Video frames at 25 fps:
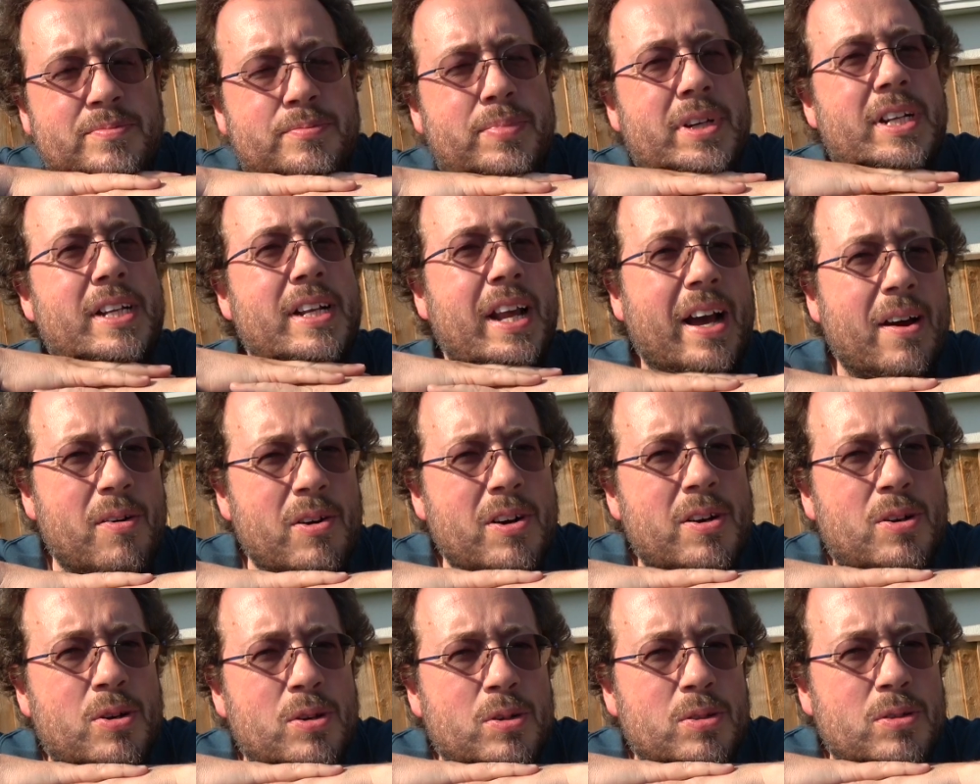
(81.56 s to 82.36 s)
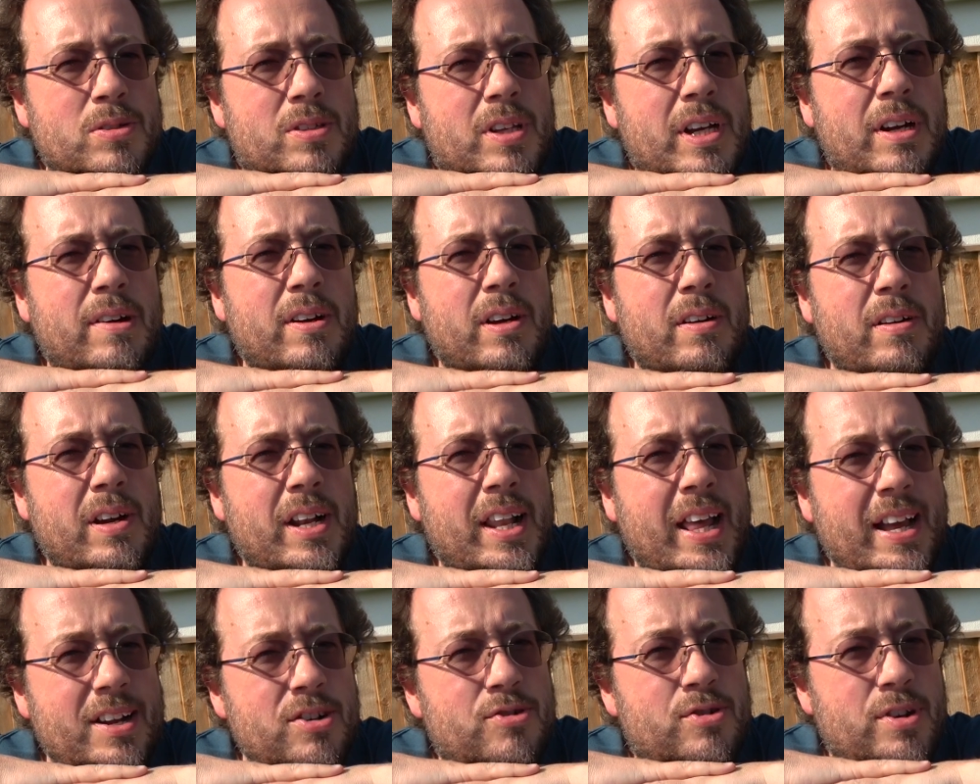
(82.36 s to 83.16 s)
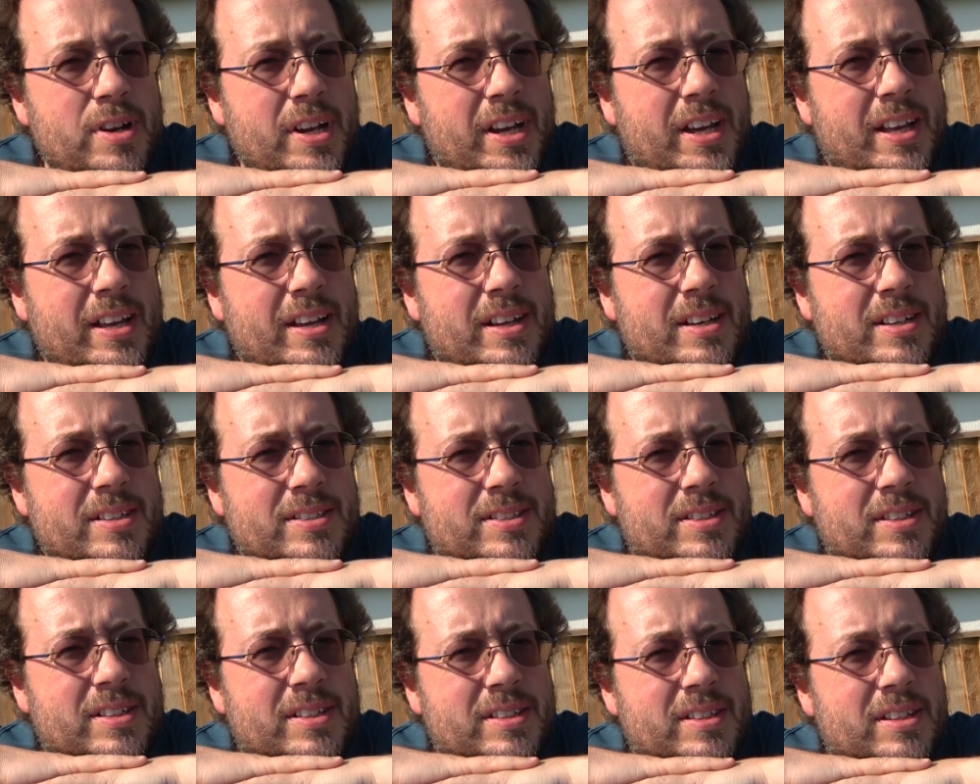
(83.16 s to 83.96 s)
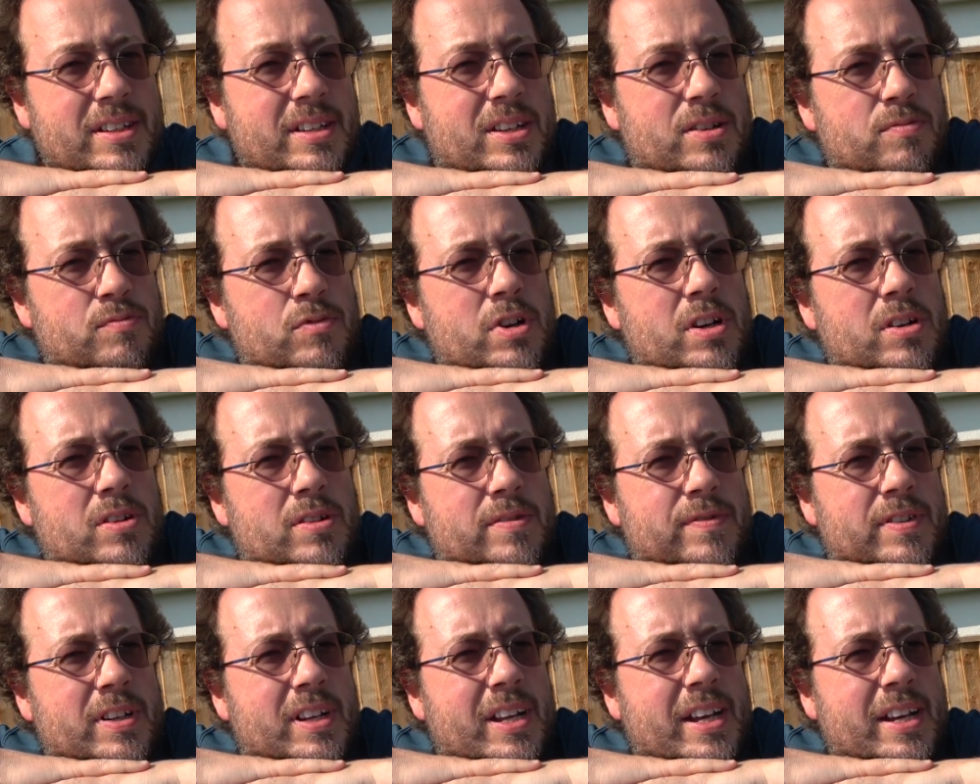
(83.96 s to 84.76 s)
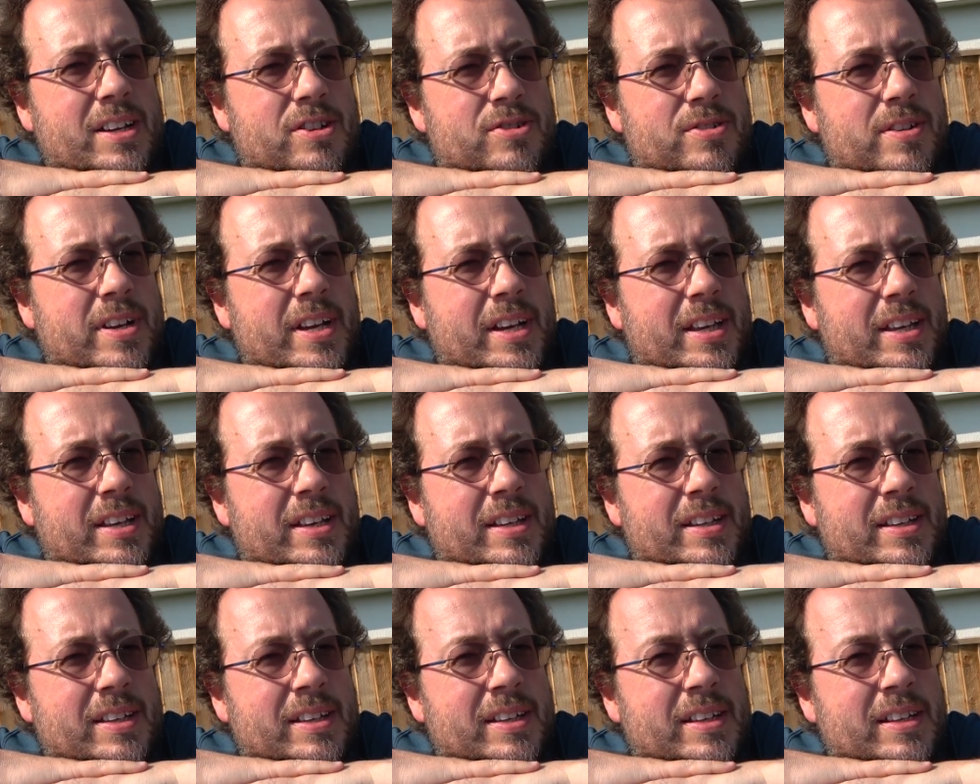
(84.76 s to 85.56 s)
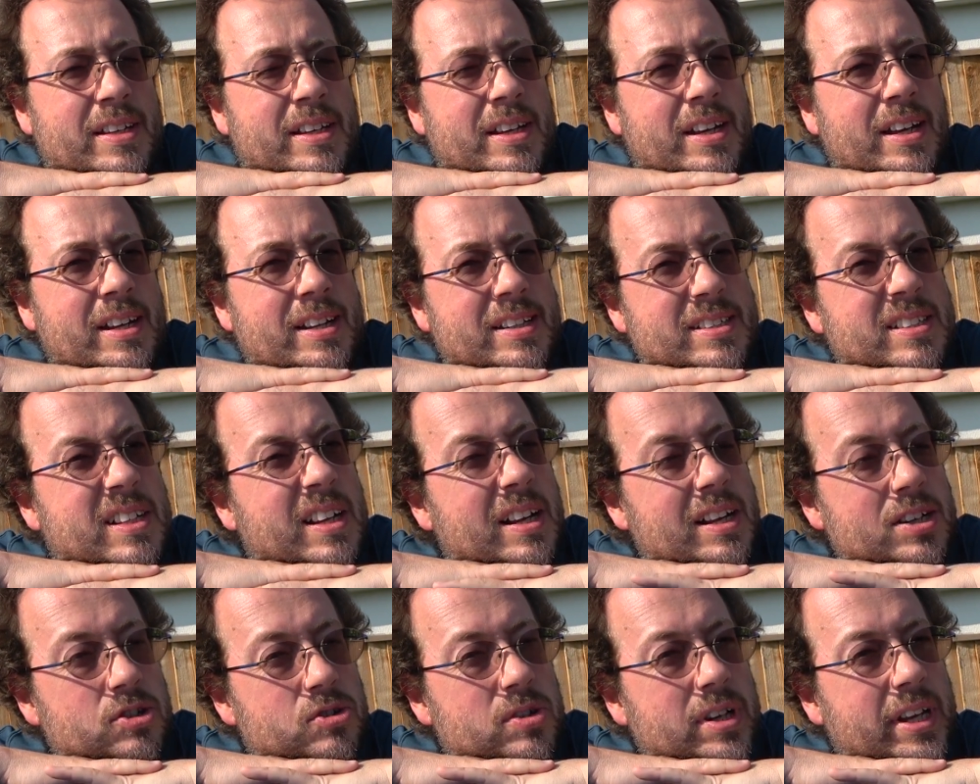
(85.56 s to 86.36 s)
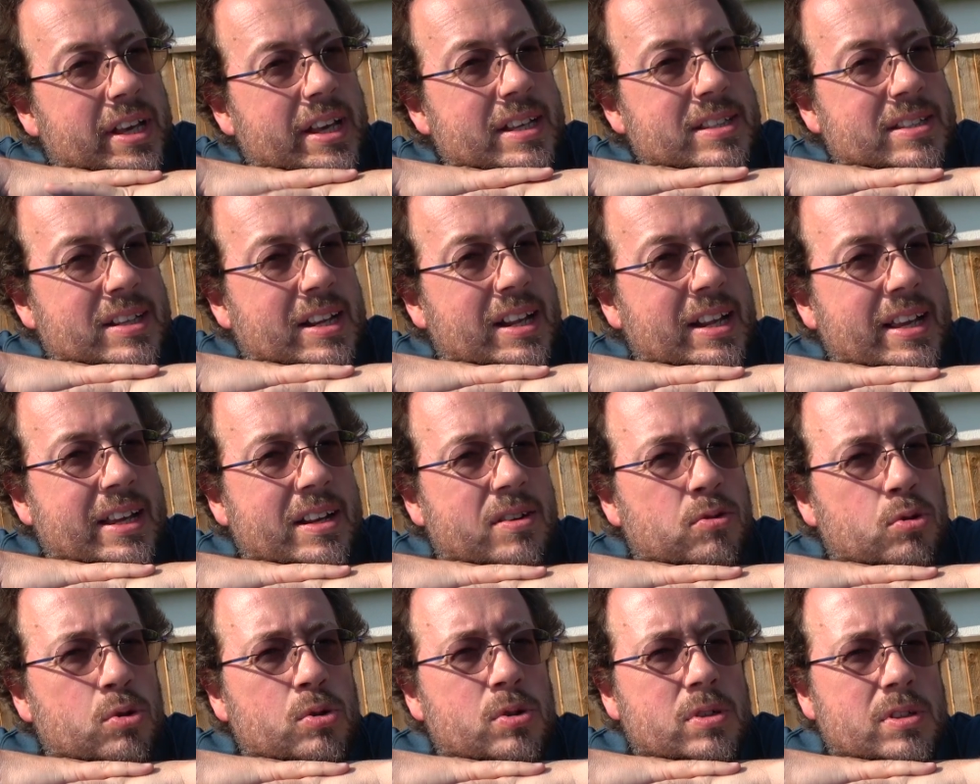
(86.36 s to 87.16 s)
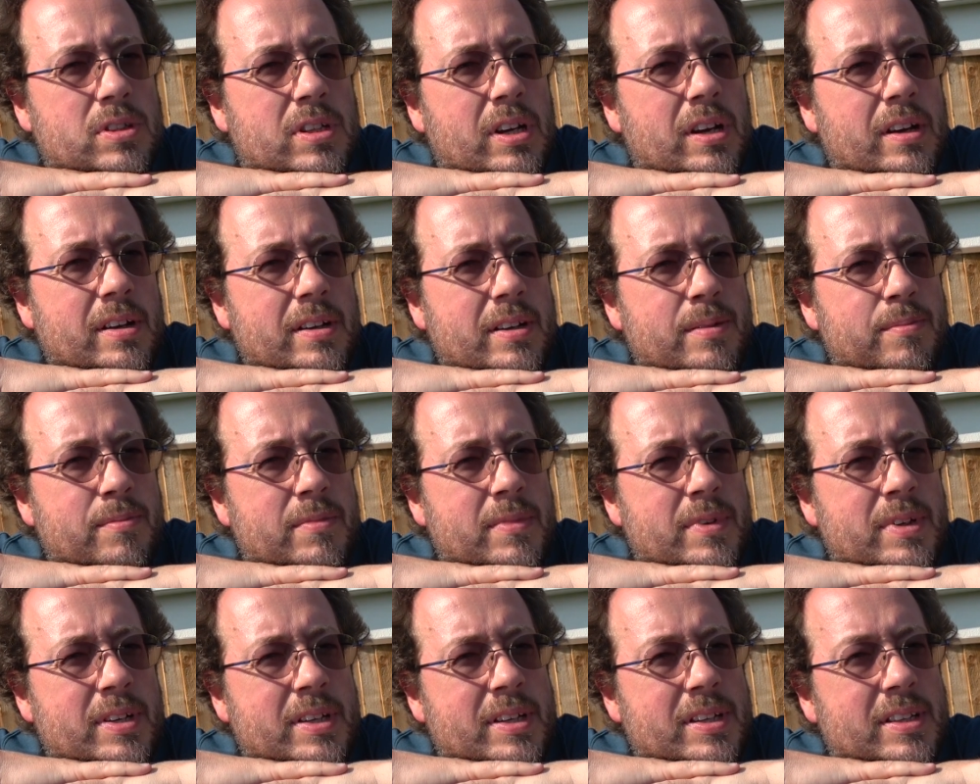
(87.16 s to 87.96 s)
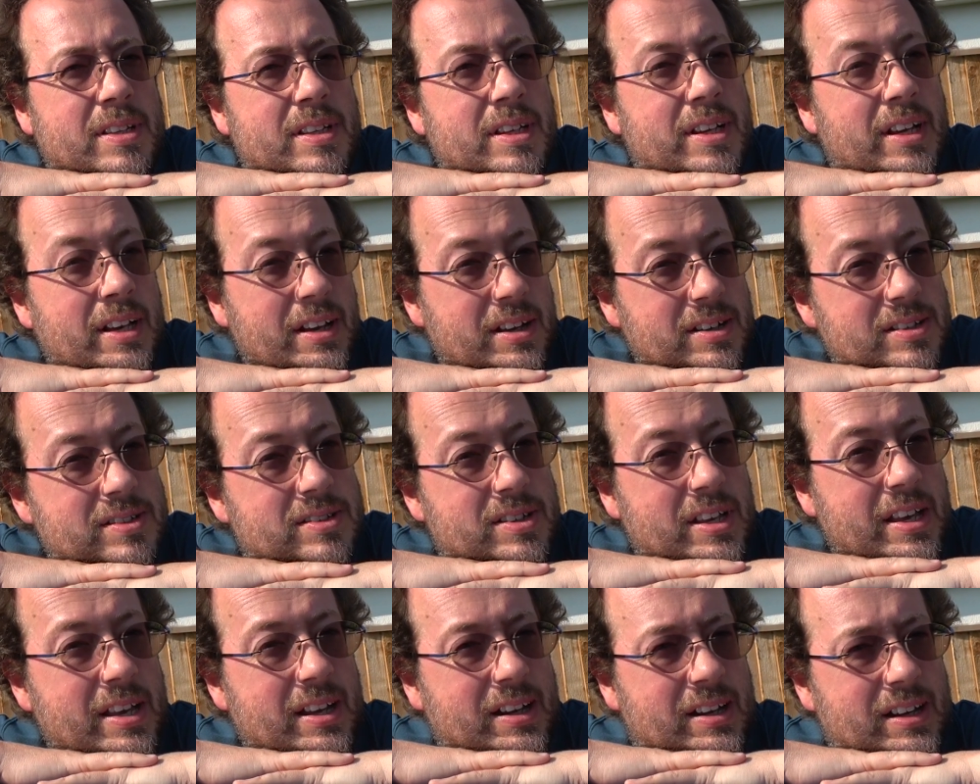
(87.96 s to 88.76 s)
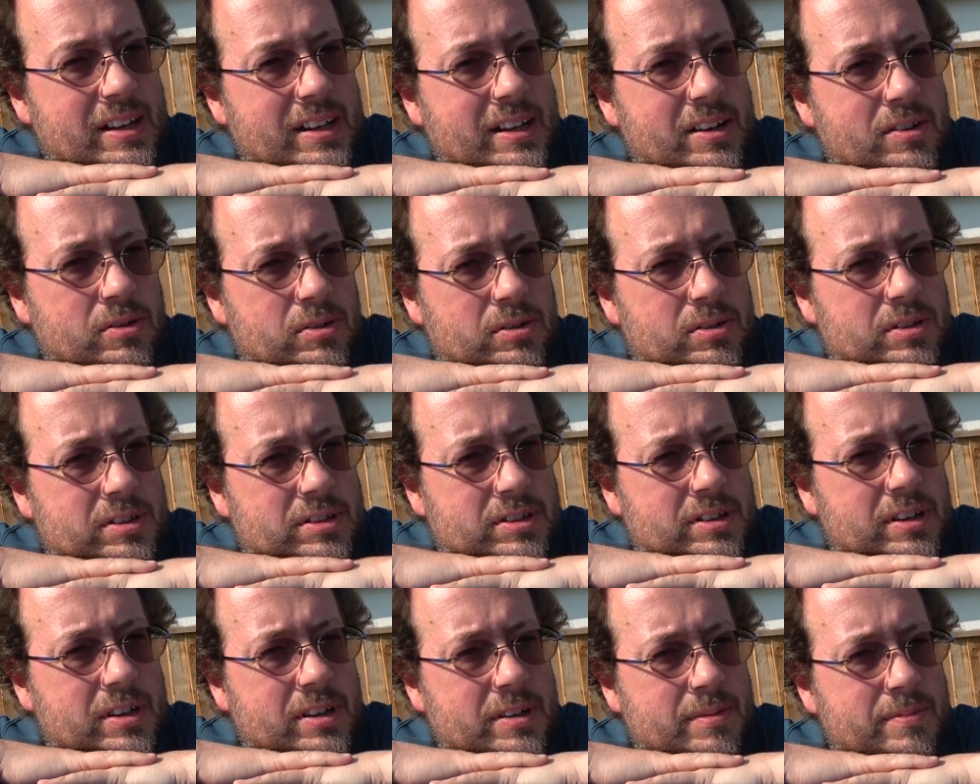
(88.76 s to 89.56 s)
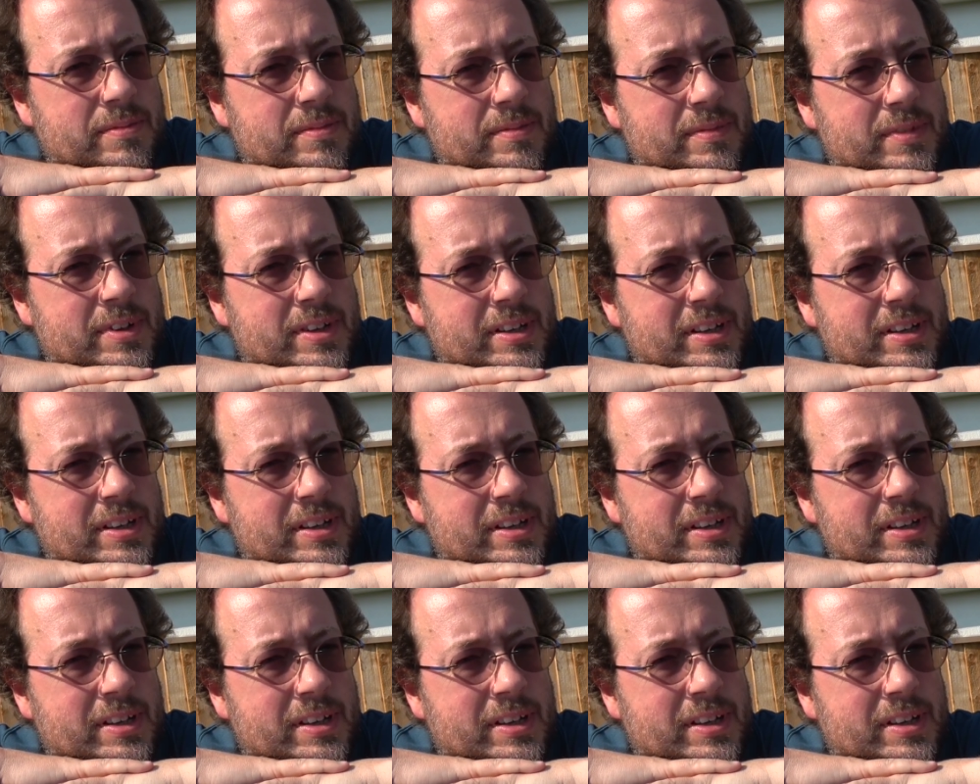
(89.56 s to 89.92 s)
But now, of course, there are electric cars that can run off electric, and as electric gets cleaner all the time, the cars get cleaner all the time.